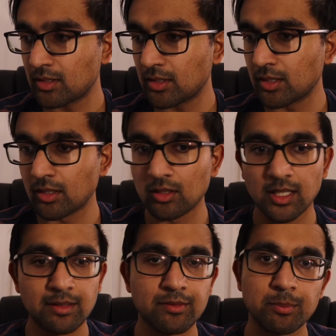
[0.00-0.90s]

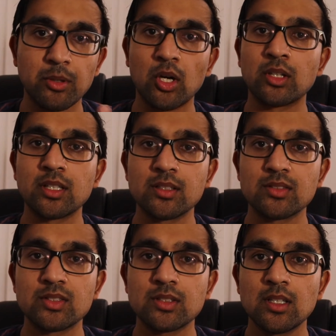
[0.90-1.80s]
like for
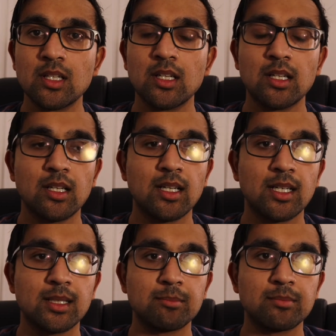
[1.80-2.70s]
parties,
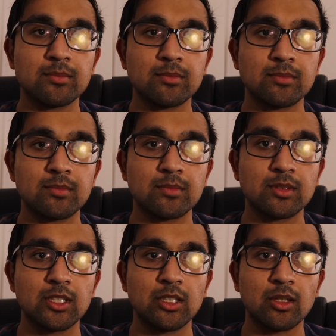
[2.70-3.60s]
um,
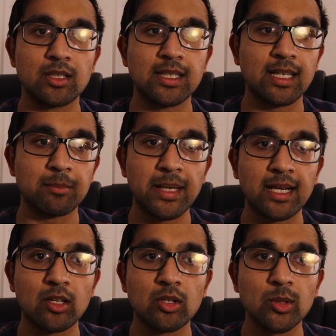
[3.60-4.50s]
and getting
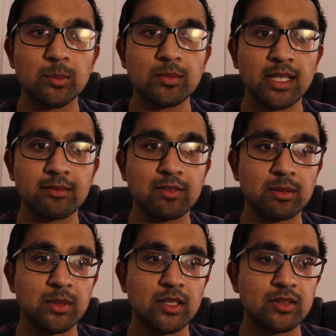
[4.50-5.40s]
back home, like
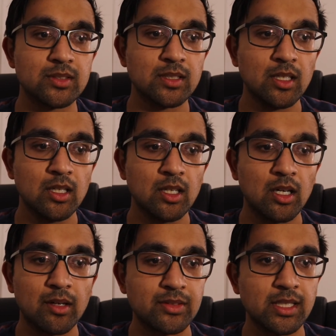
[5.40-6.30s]
females
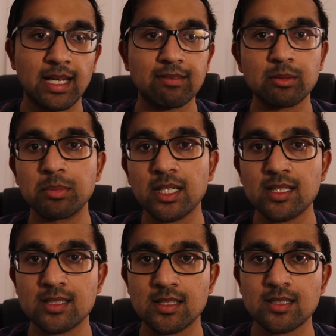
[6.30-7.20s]
often have a
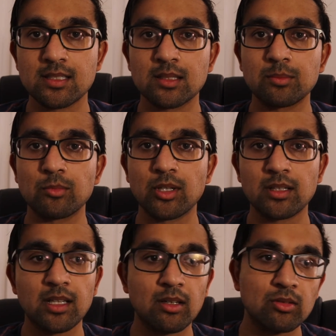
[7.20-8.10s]
buddy system
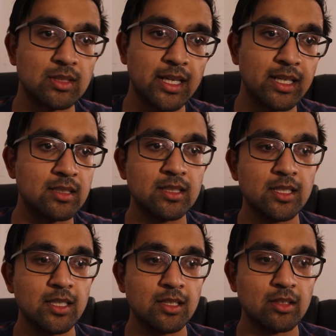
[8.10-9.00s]
where they don't let,
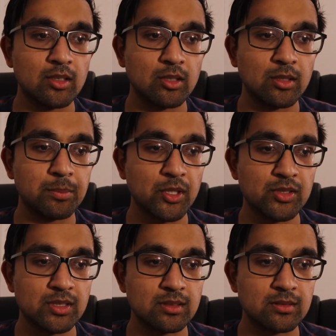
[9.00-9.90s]
a
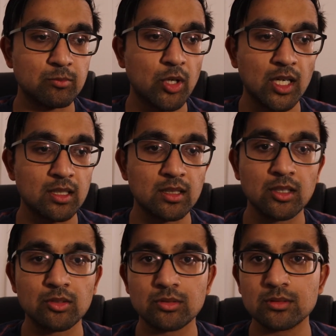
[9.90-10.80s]
person walk
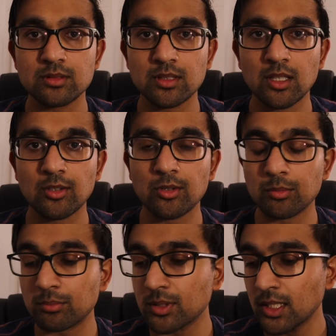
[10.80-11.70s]
alone
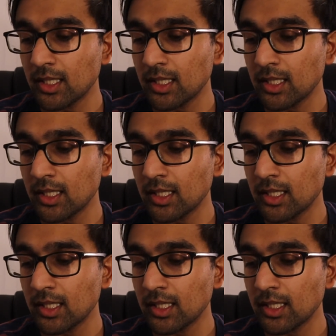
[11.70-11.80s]
home.